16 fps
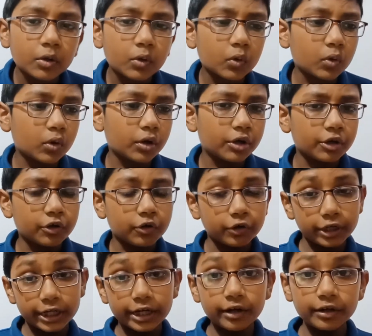or no
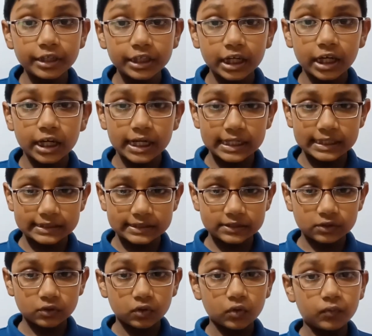
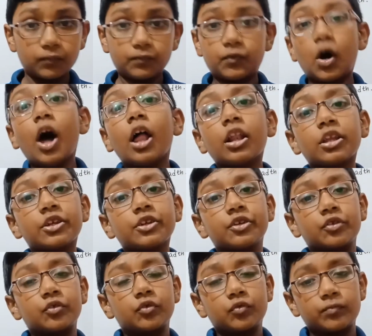areas,
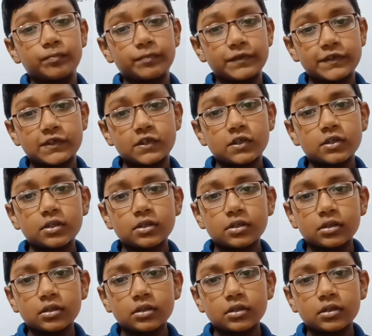volumes,